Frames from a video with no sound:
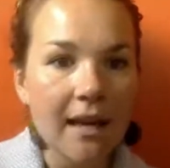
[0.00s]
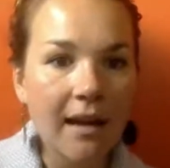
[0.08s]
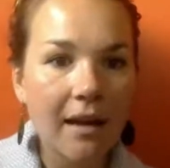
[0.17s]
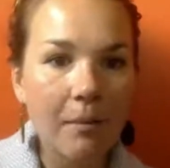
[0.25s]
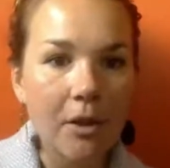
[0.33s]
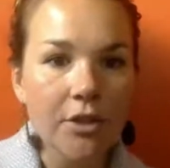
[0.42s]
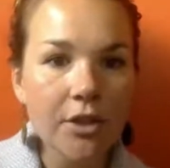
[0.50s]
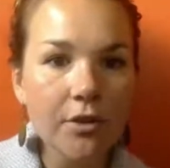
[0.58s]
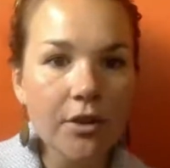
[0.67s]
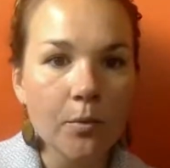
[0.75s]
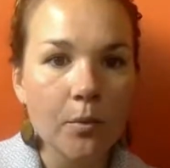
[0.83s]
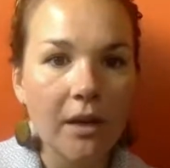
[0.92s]
I'll show
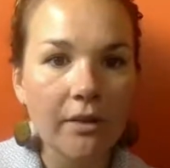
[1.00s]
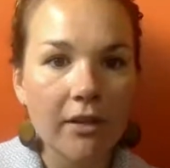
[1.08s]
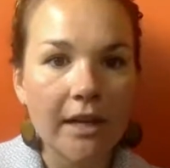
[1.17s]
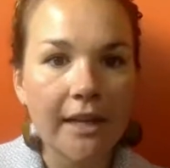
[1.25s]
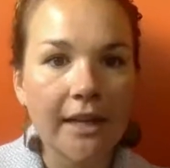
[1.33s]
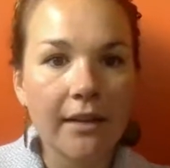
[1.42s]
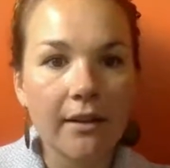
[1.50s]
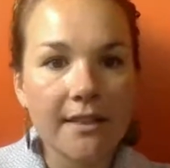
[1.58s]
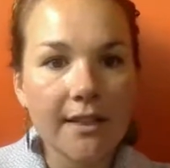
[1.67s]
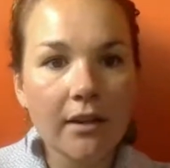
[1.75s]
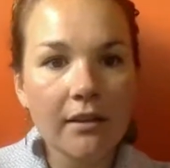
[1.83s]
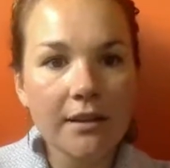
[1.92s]
you one right here.
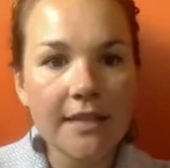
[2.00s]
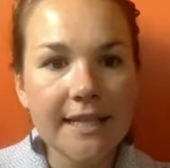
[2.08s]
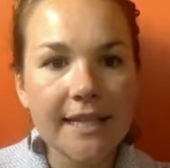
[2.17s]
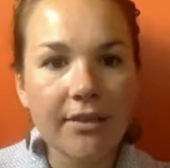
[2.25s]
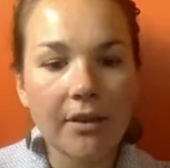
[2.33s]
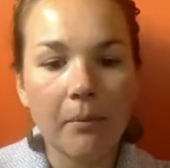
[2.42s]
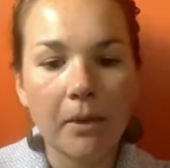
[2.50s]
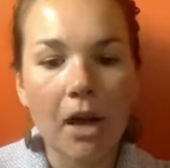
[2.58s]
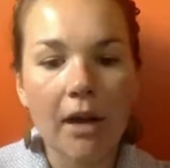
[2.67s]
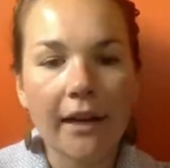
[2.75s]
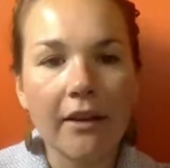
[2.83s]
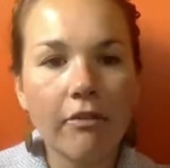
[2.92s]
It's called our secret
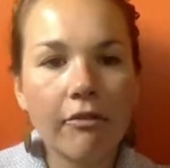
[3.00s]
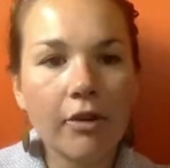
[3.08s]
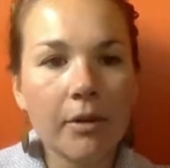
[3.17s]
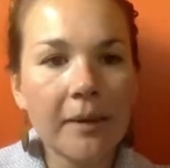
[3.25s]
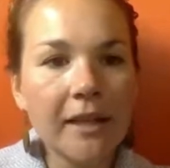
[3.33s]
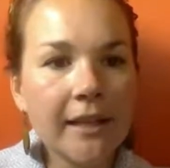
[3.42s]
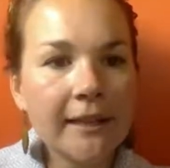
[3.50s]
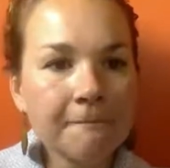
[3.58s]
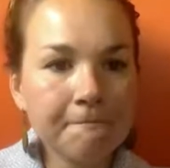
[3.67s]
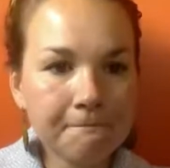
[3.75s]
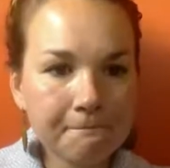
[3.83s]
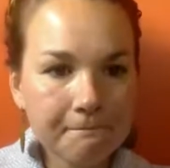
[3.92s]
blogging formula.